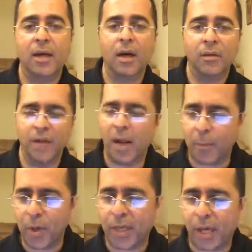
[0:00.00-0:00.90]
Phillip,
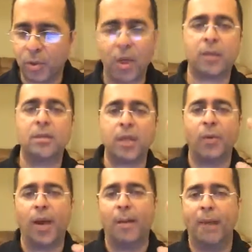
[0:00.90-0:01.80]
we can't do that until
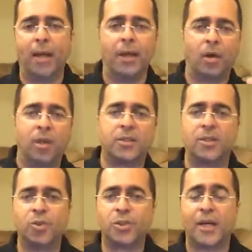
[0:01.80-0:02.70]
we amend the
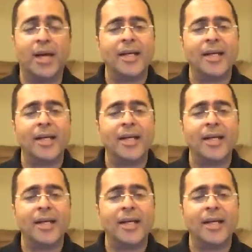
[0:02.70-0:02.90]
constitution.